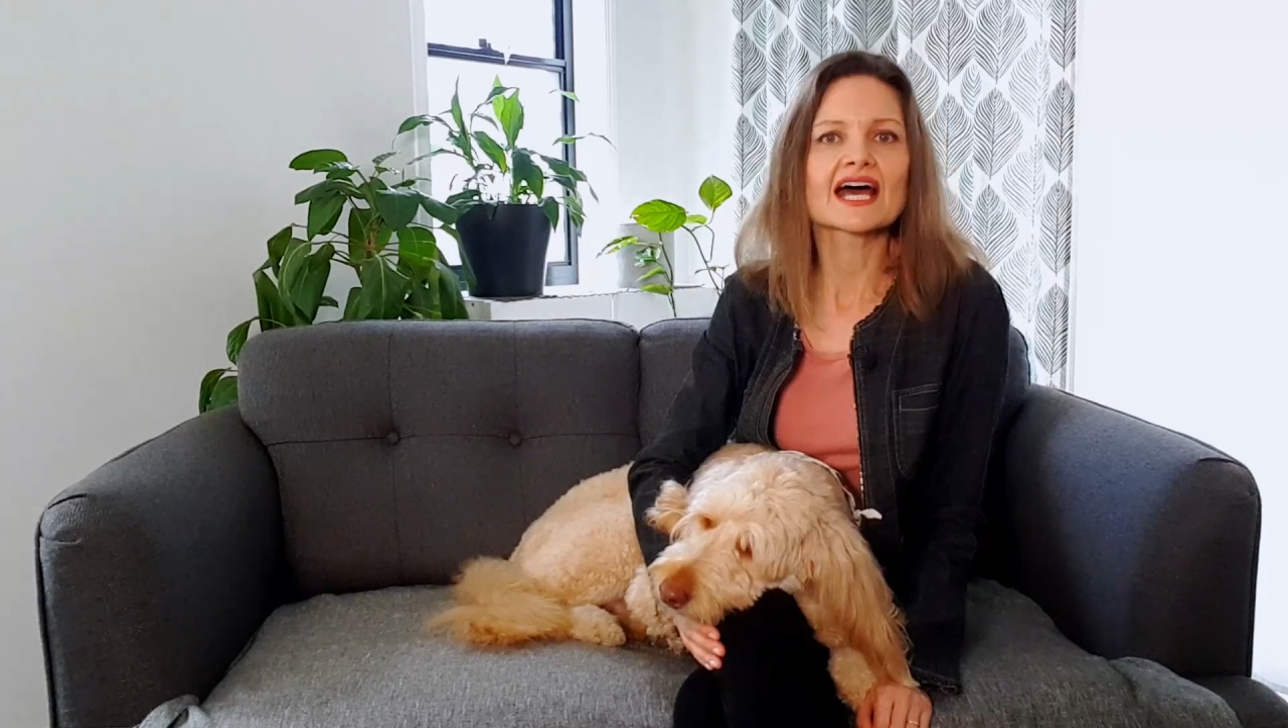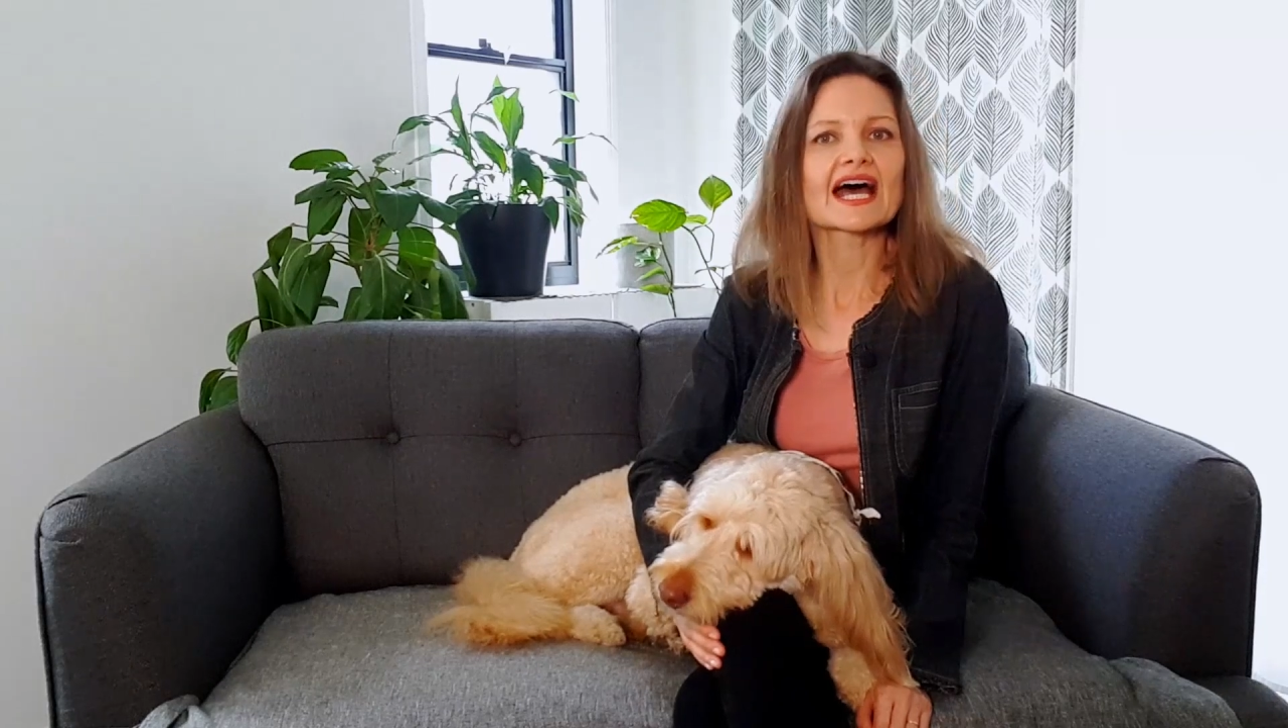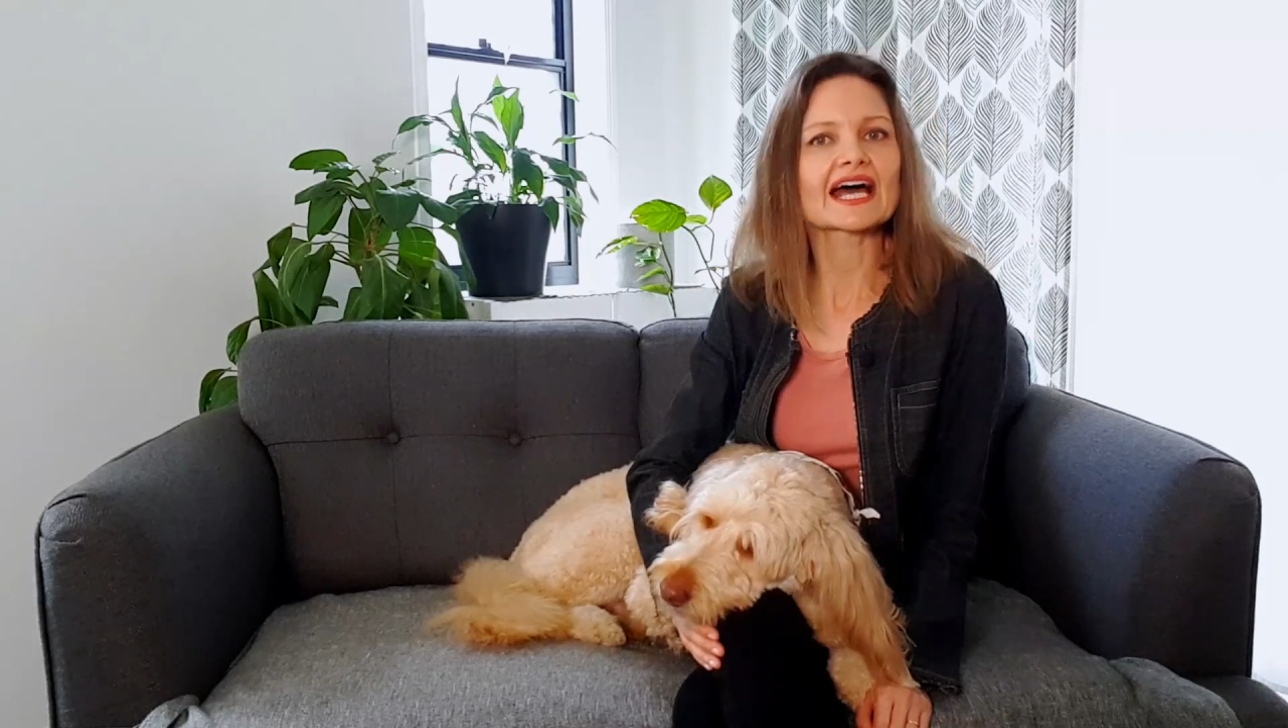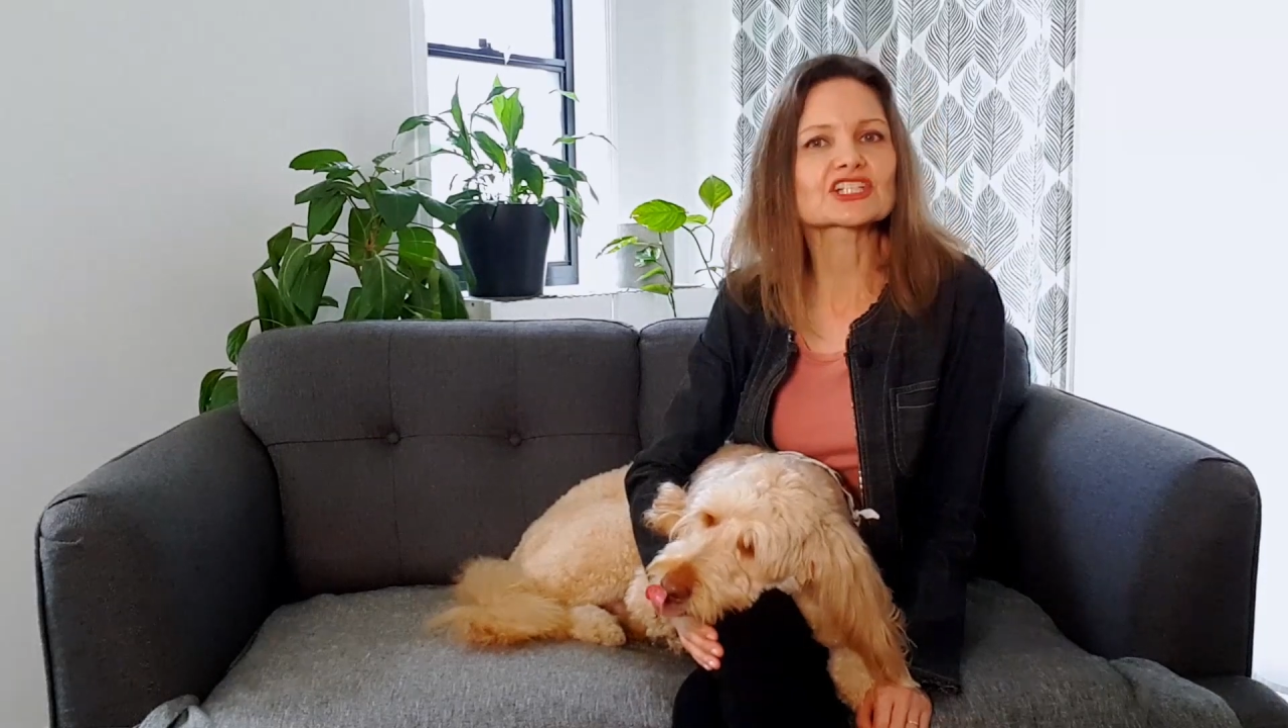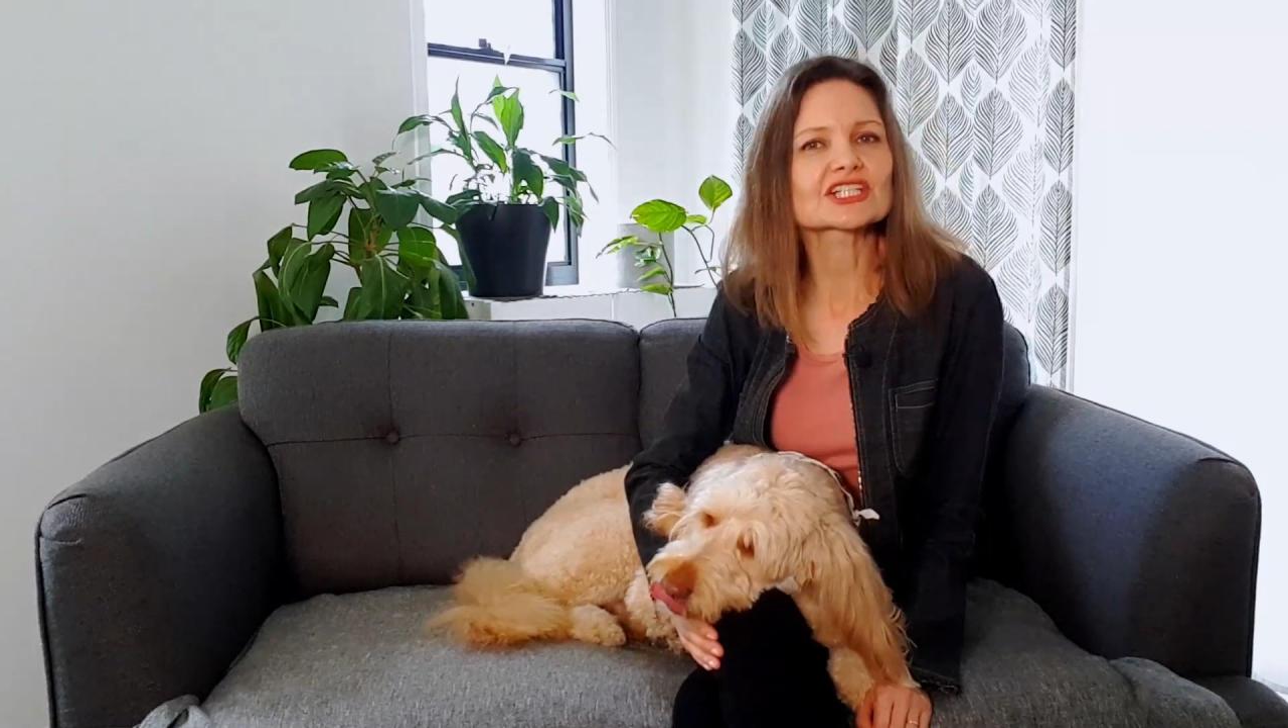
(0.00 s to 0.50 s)

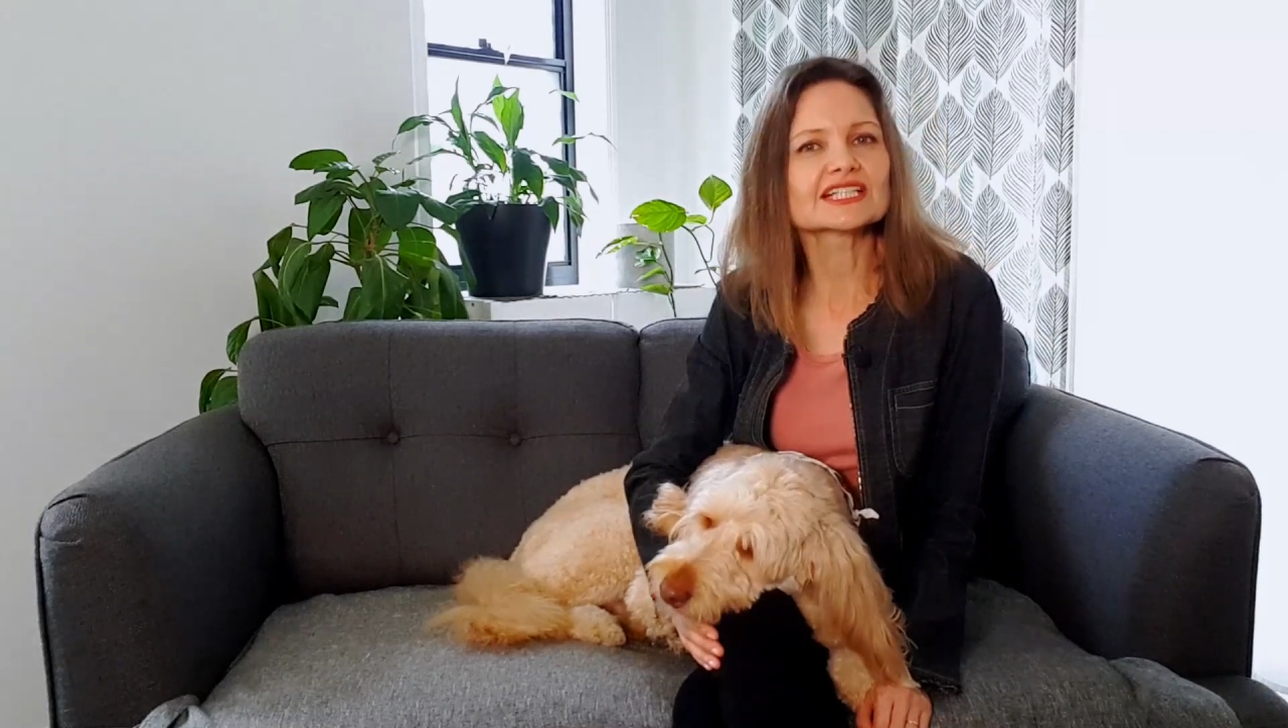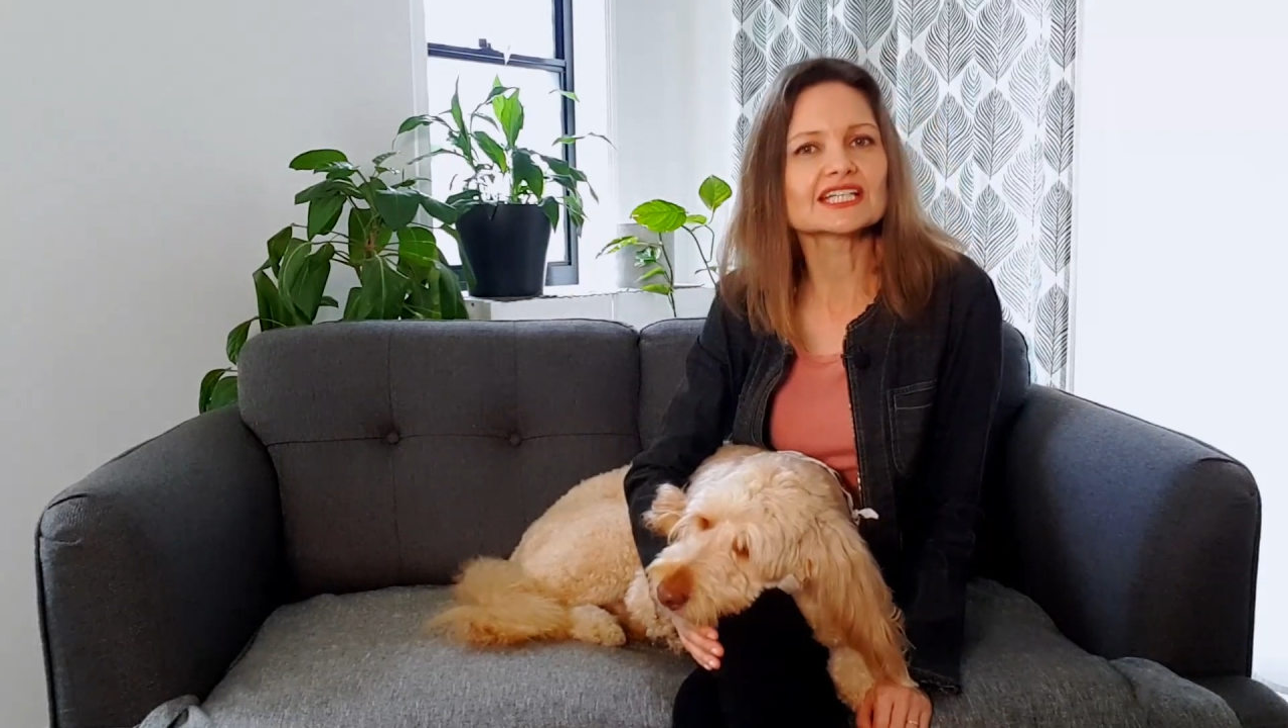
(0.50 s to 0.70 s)
actually